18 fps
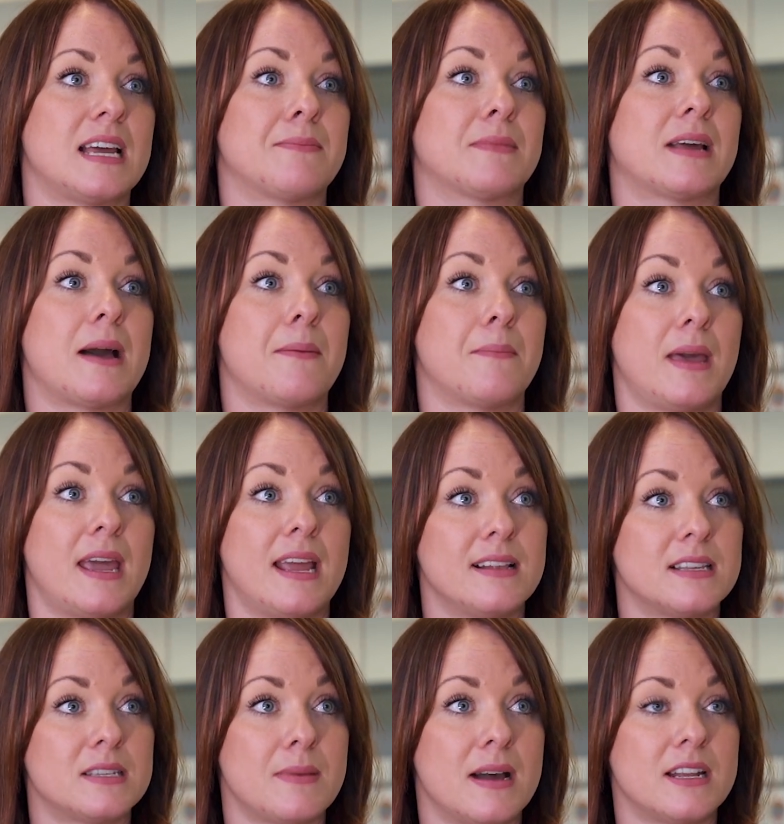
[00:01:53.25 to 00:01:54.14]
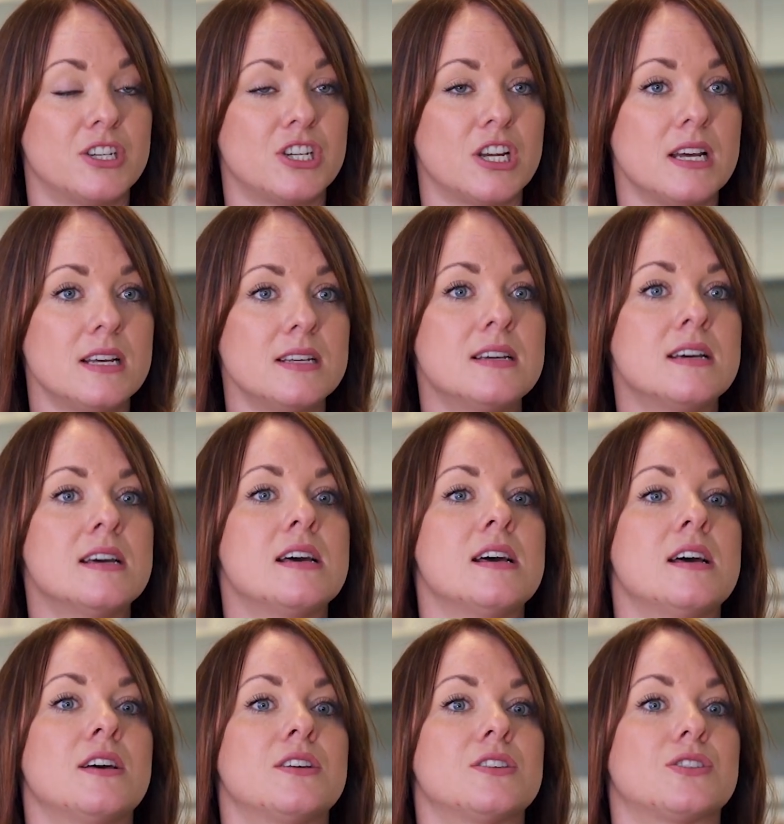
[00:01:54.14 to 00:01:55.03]
I'm campaigns manager,
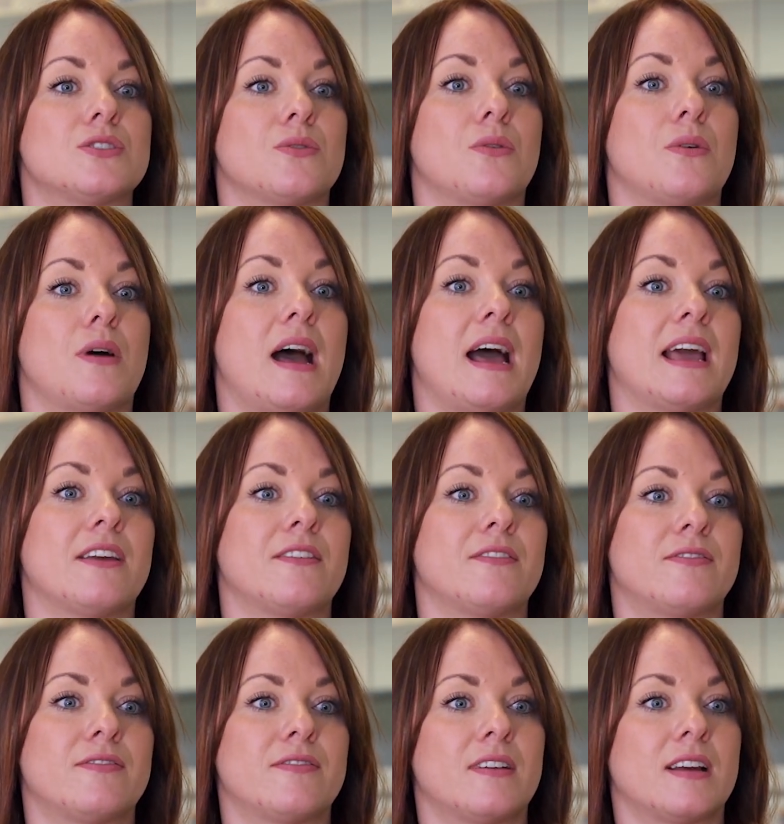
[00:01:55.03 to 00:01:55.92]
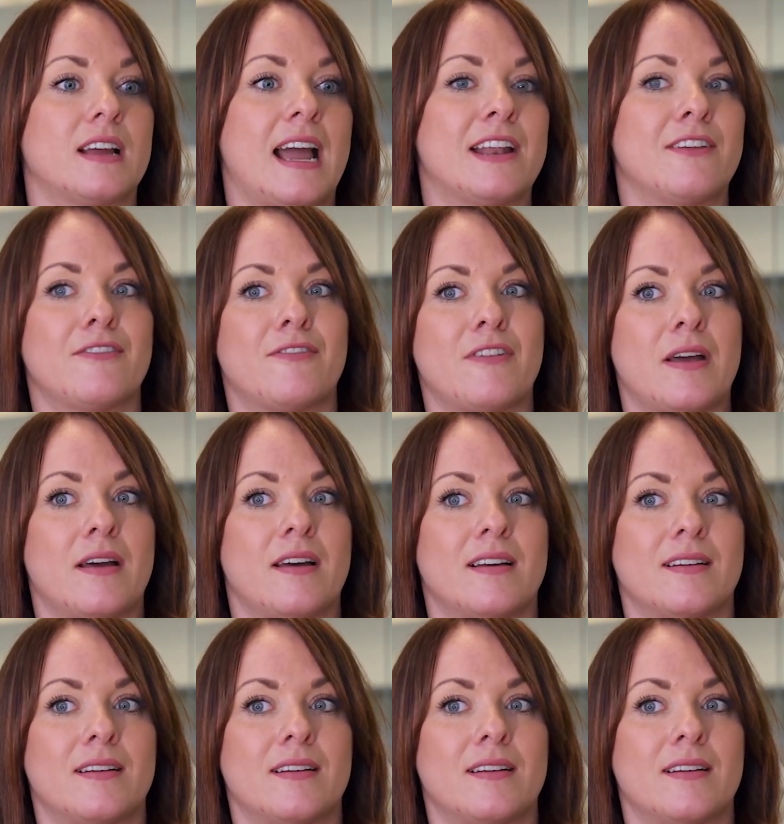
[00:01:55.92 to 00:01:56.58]
so I've kind of